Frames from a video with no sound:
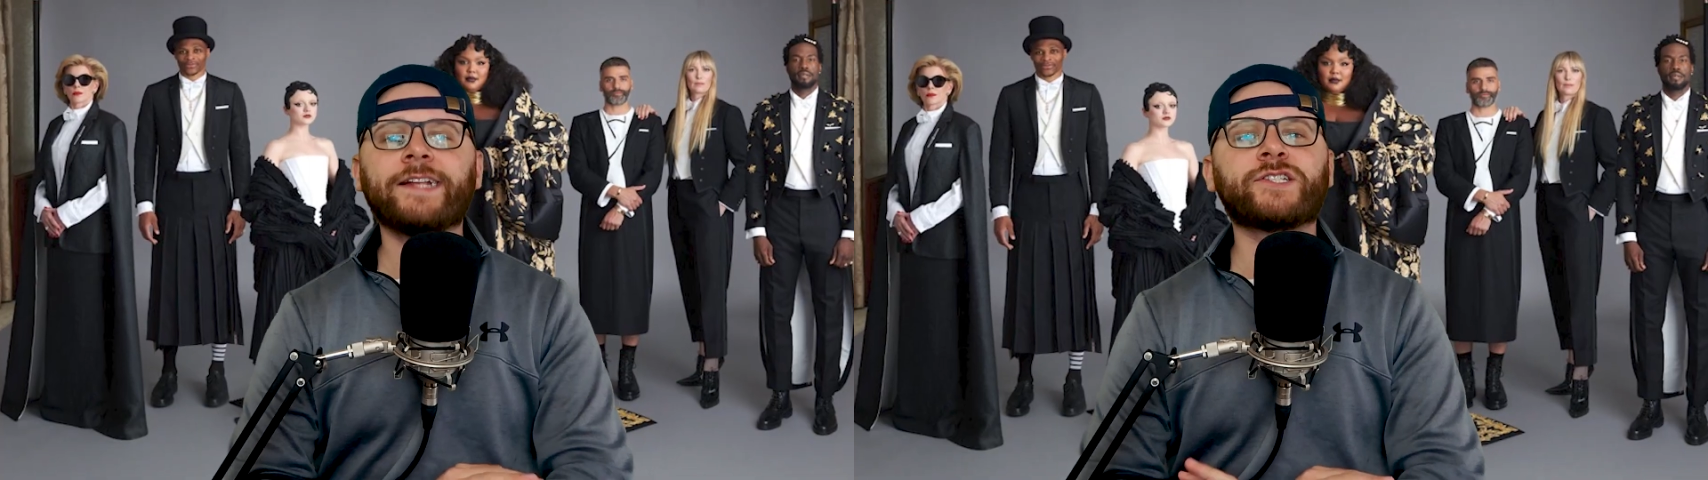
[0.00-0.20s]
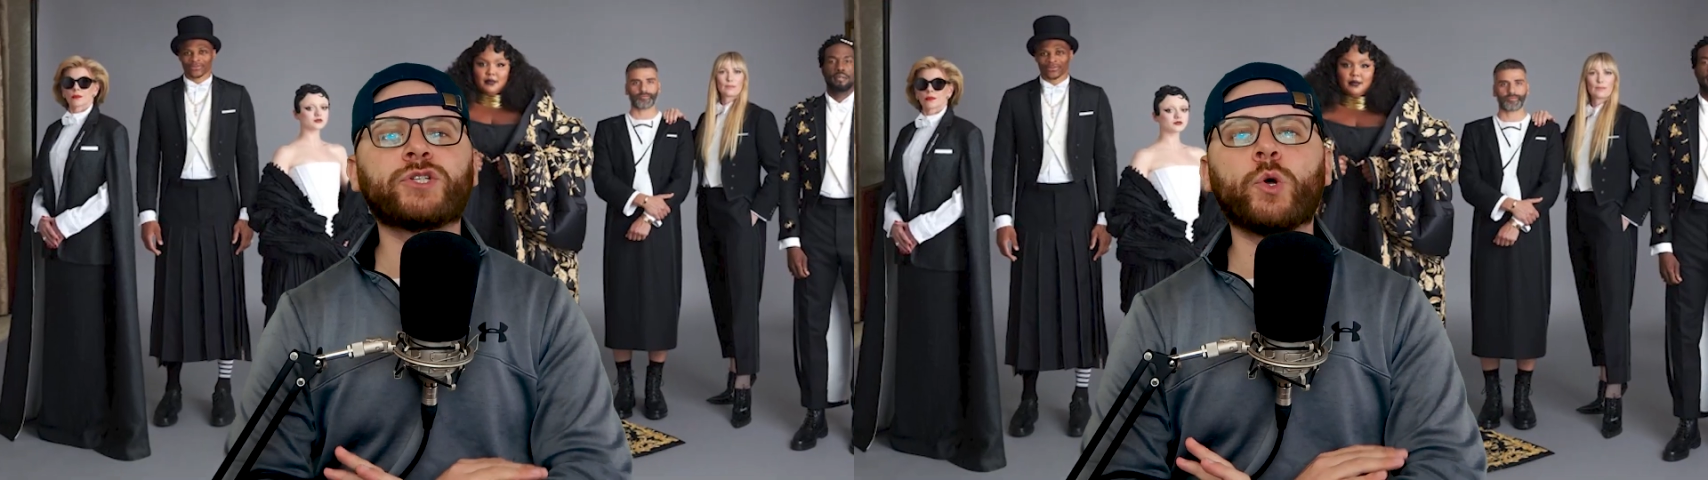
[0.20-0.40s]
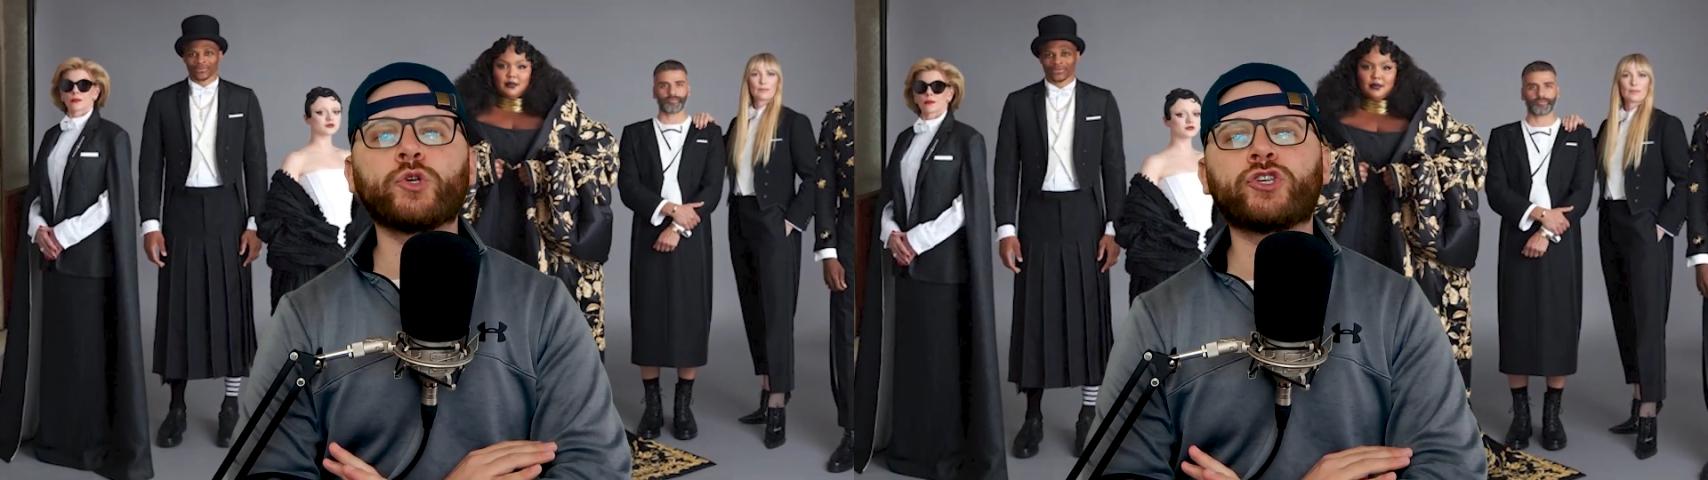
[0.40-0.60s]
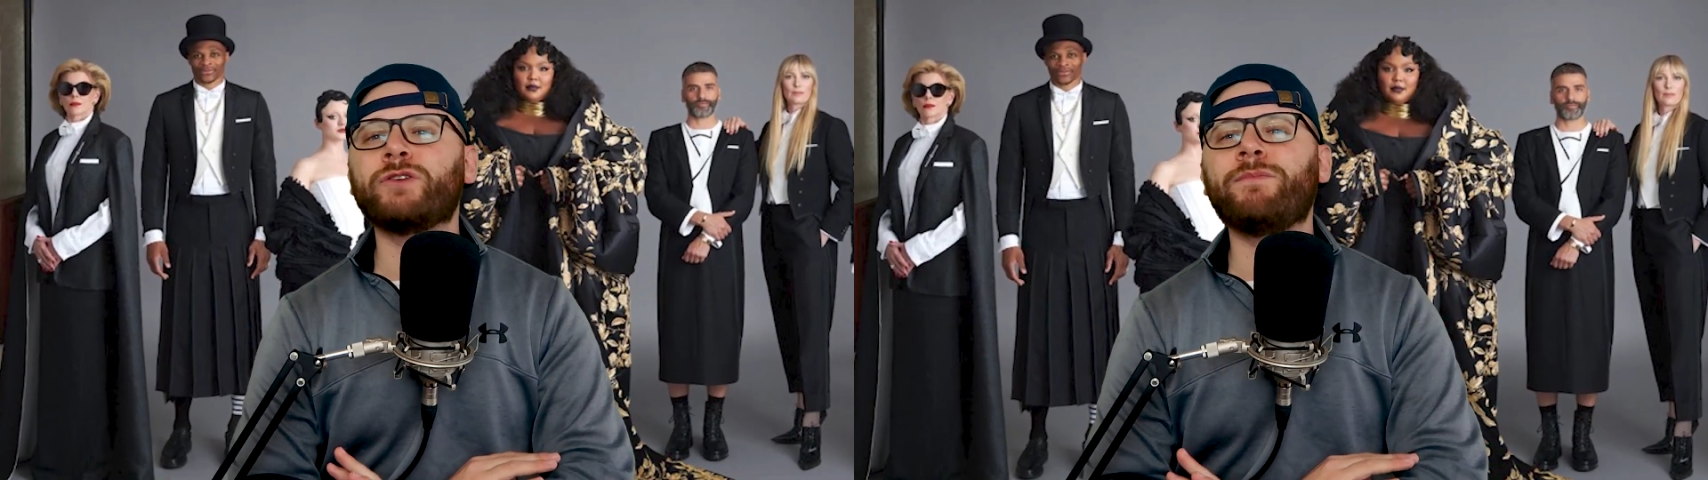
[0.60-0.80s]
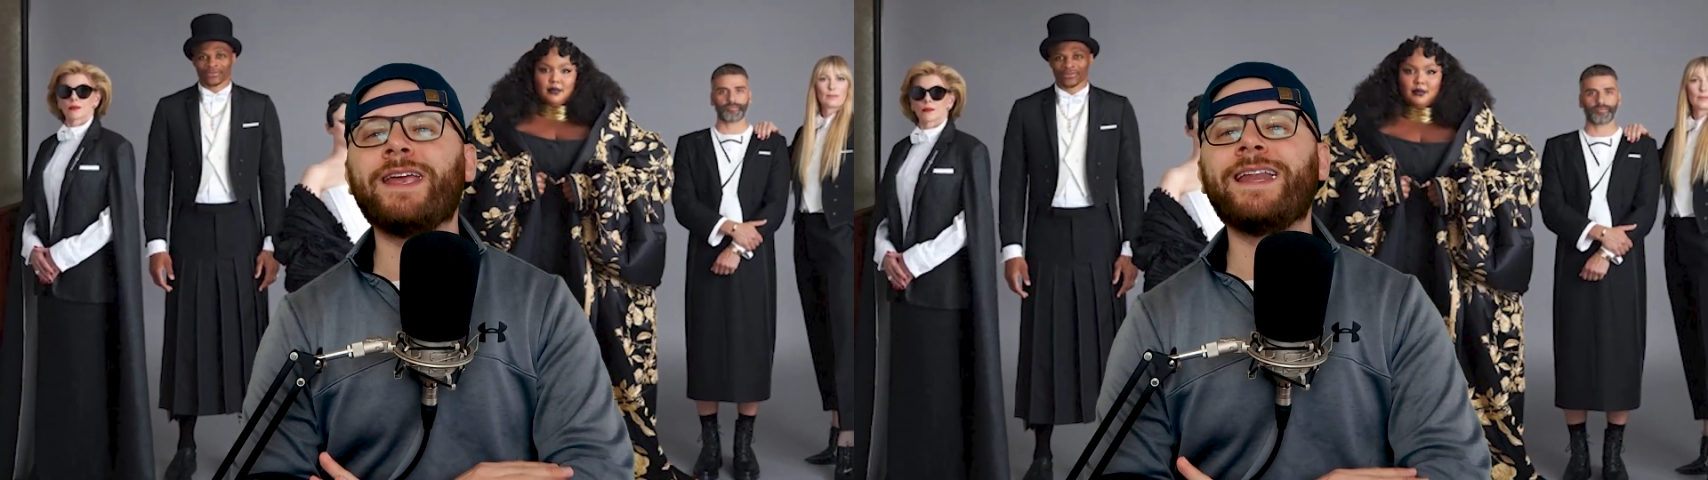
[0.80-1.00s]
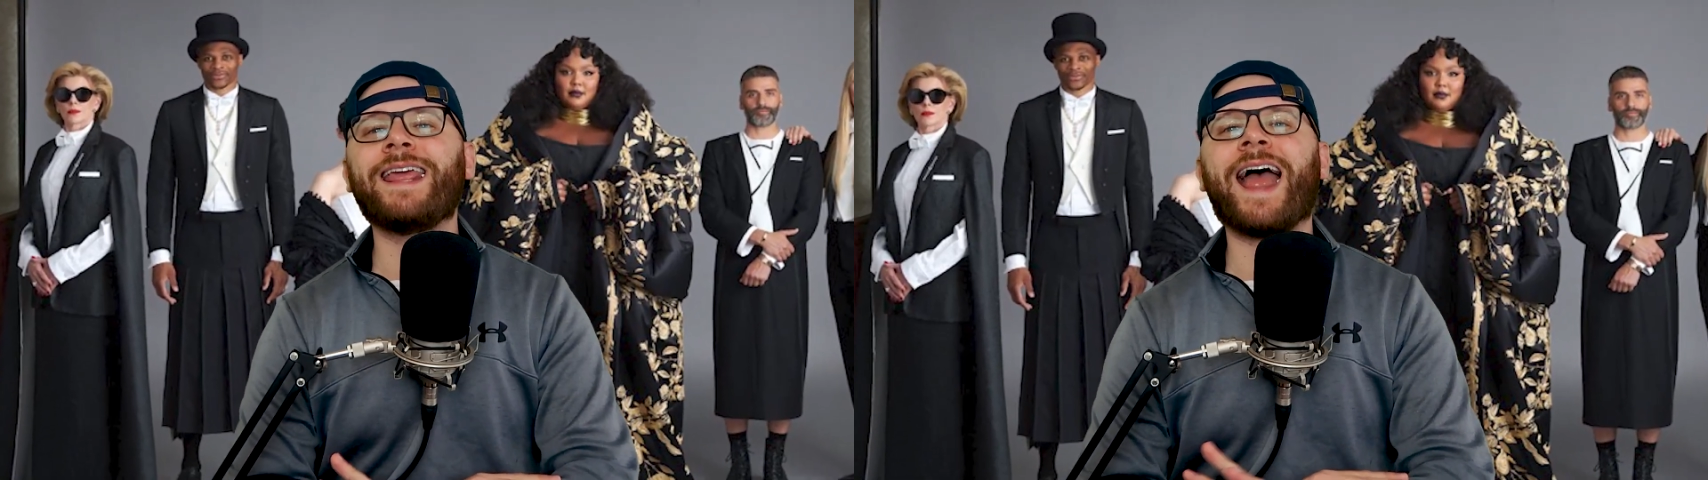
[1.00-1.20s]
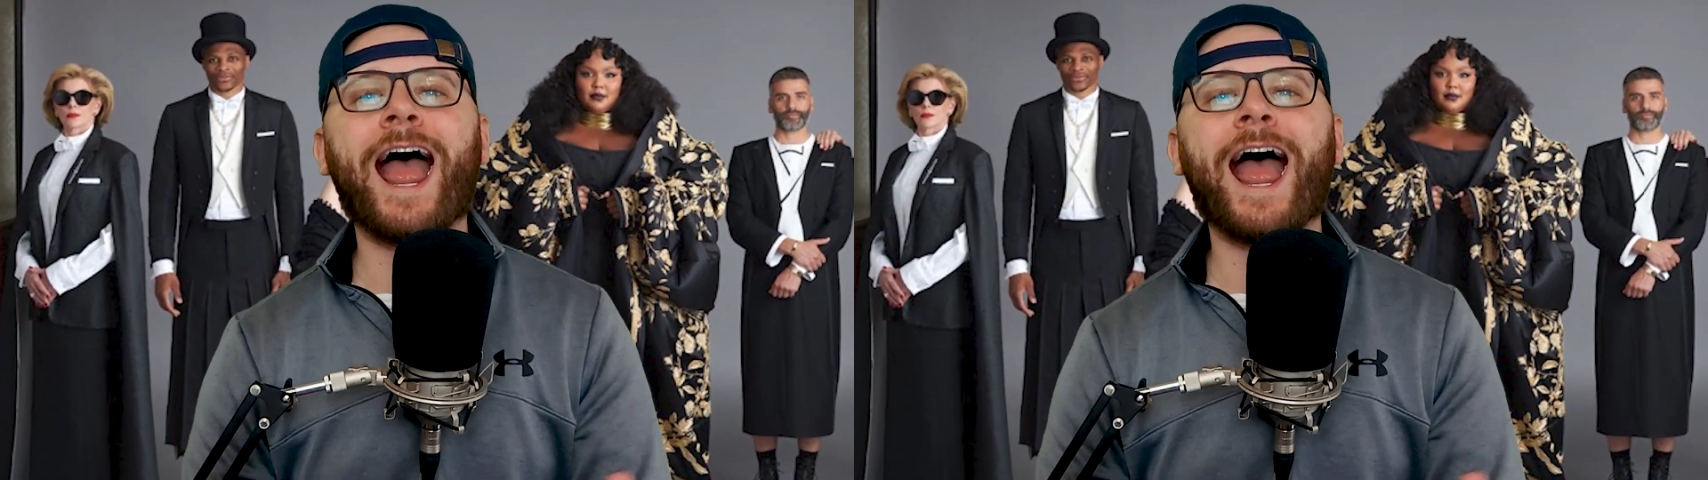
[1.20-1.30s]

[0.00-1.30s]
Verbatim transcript: And social media